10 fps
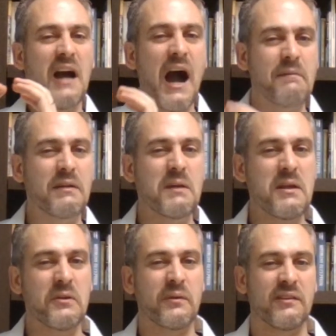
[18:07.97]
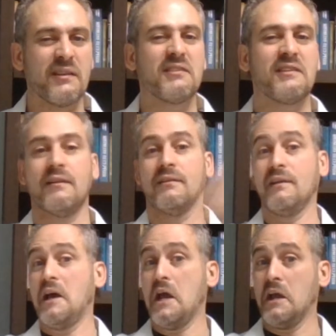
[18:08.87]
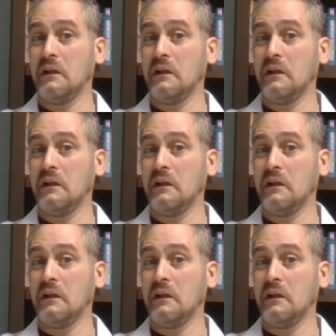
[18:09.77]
I'm going to be the resistance. Hey,